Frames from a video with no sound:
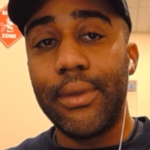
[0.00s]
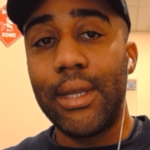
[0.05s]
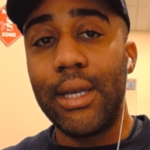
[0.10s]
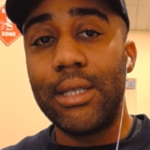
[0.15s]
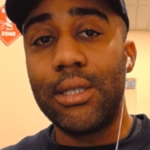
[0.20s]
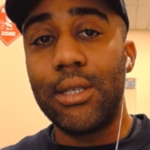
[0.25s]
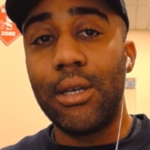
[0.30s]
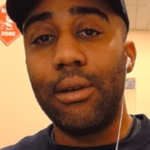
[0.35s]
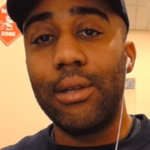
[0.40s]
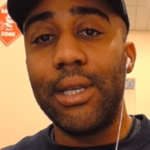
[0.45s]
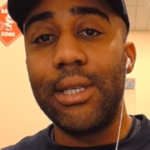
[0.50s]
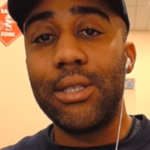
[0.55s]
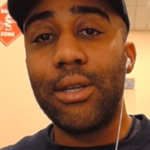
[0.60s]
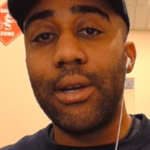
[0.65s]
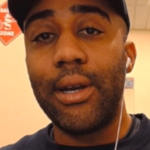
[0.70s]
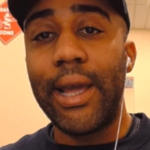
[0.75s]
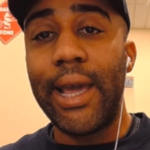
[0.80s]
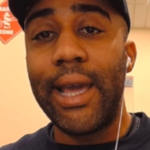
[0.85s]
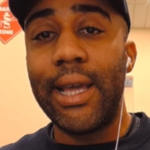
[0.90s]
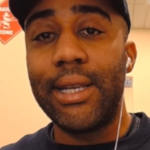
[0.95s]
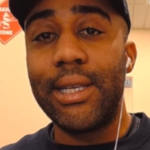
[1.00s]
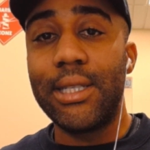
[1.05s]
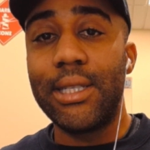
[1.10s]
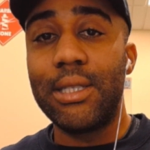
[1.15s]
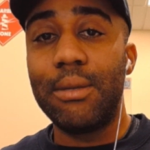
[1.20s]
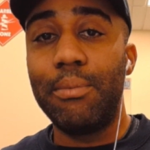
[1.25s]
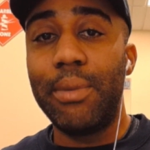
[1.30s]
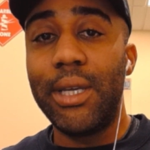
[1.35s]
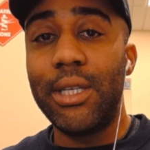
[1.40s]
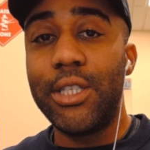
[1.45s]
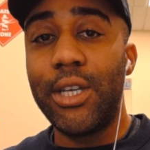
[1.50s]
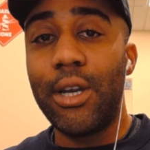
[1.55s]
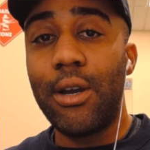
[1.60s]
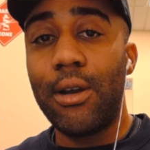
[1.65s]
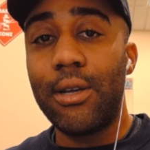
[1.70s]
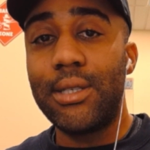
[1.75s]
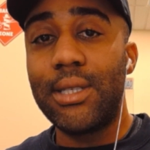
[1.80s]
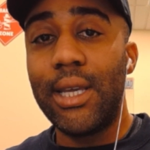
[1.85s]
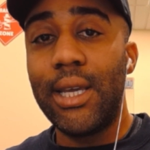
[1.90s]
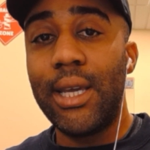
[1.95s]
And so these are Andis
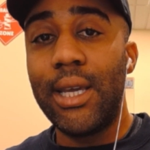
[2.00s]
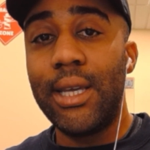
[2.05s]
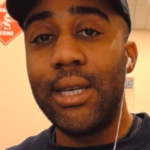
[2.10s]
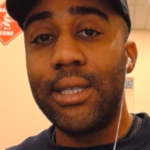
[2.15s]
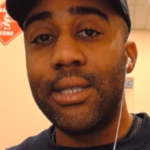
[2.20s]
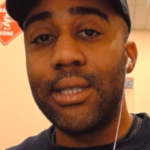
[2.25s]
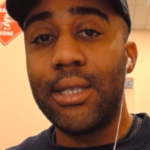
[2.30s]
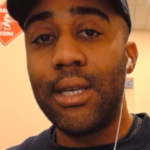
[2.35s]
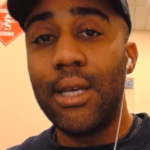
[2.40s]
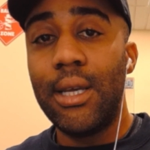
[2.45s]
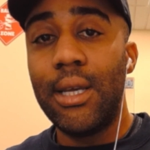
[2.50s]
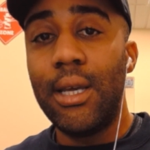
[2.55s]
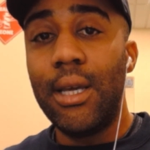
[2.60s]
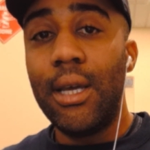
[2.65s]
BGRCs.